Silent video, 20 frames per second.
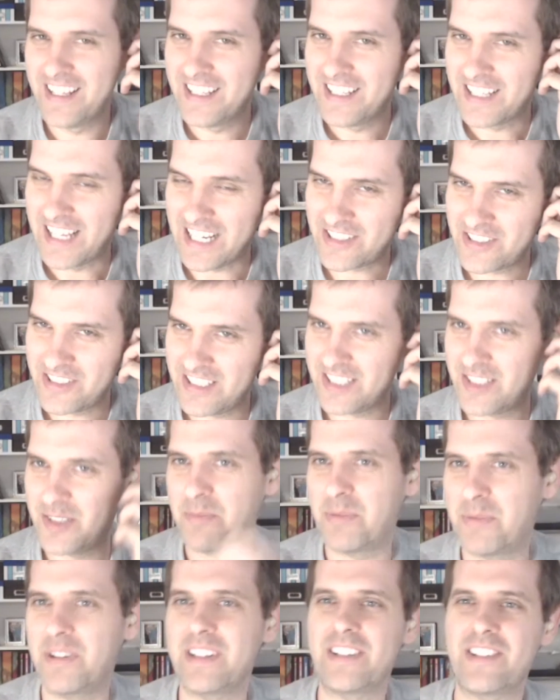Actually, that's a
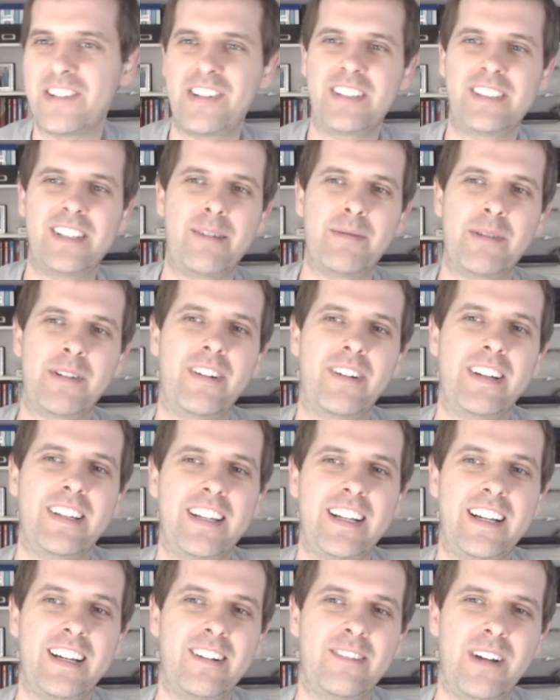pretty interesting topic, right?
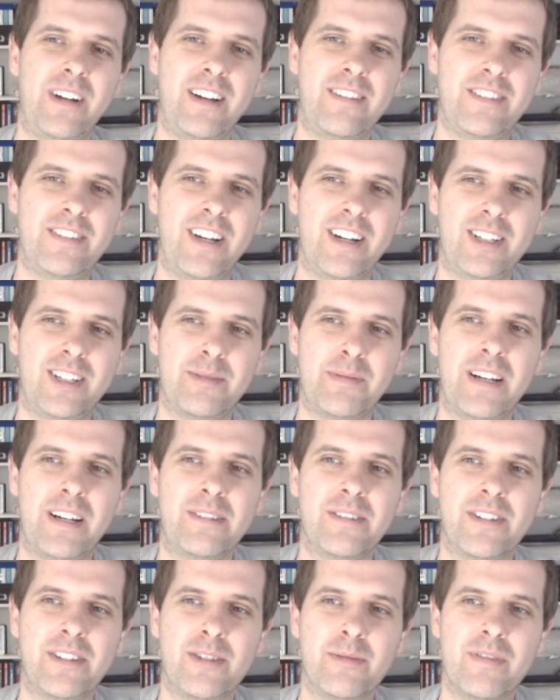Like uh, I've talked about it
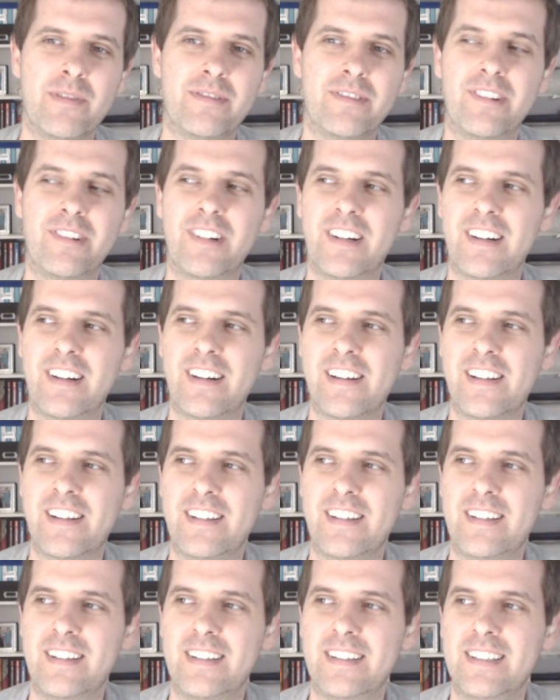with you before,
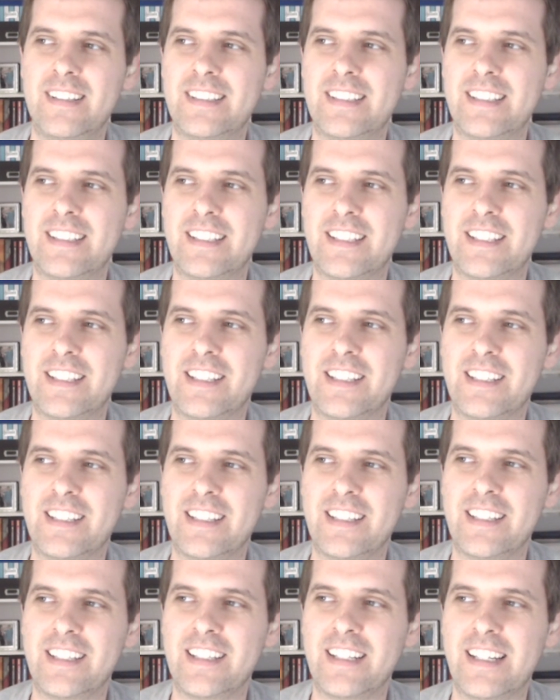uh,
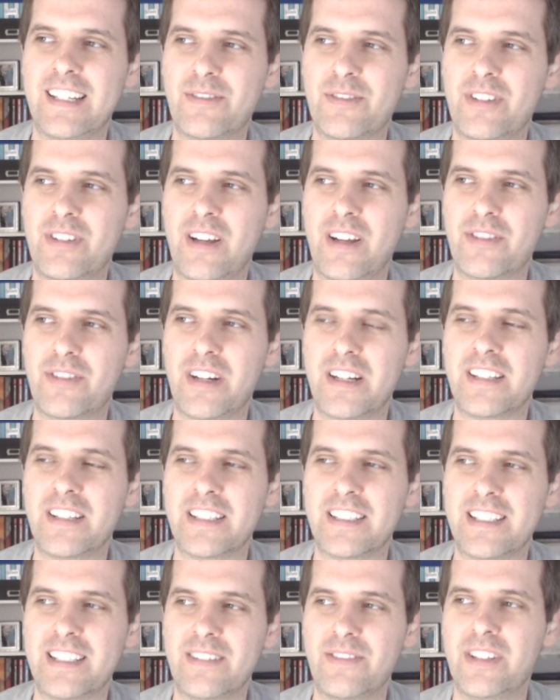and I've I've tried to
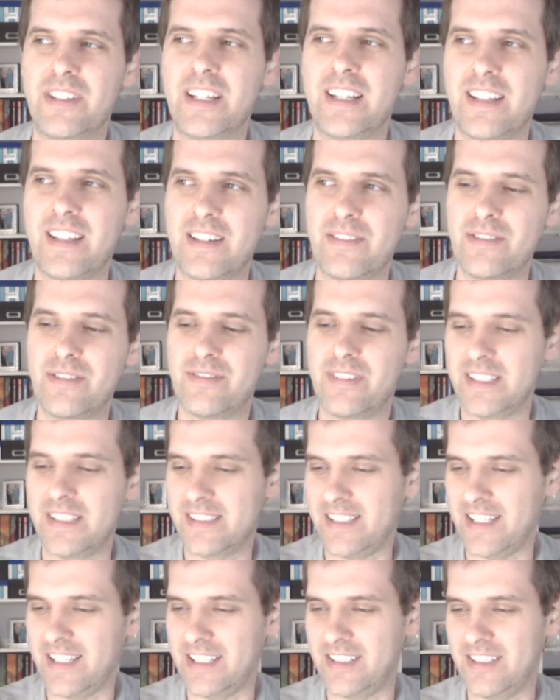like give you that life
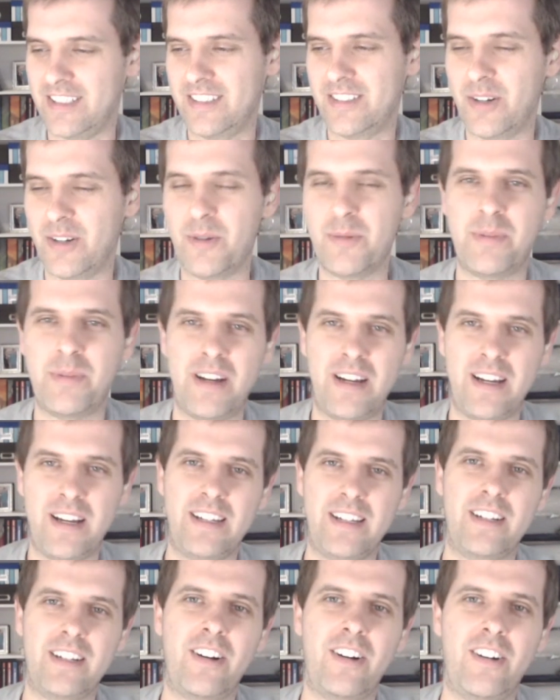advice, like don't buy
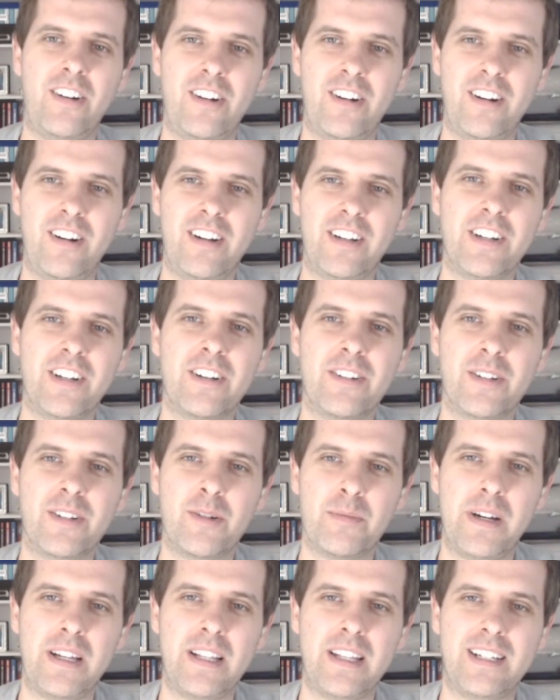a car, you know,
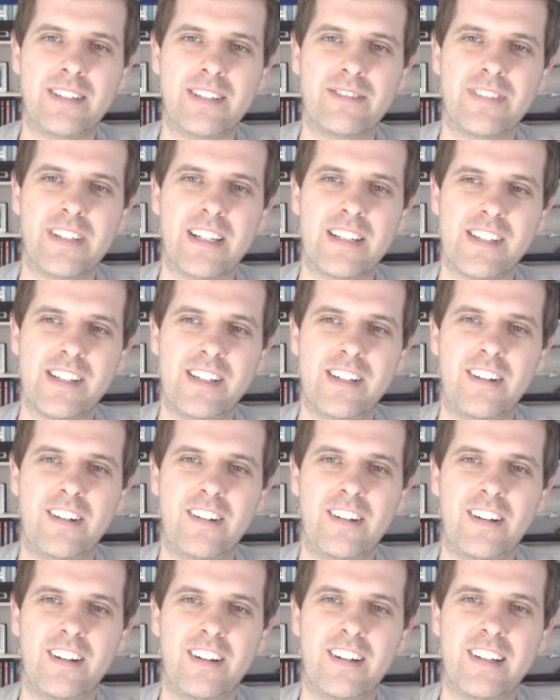don't buy like a fancy
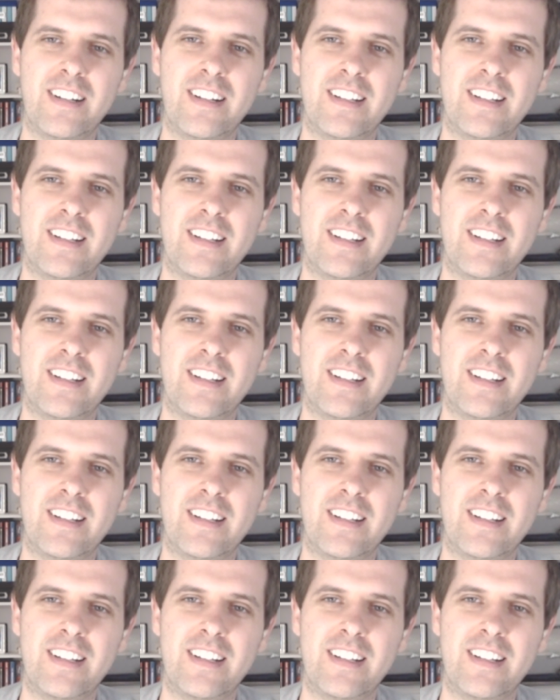car,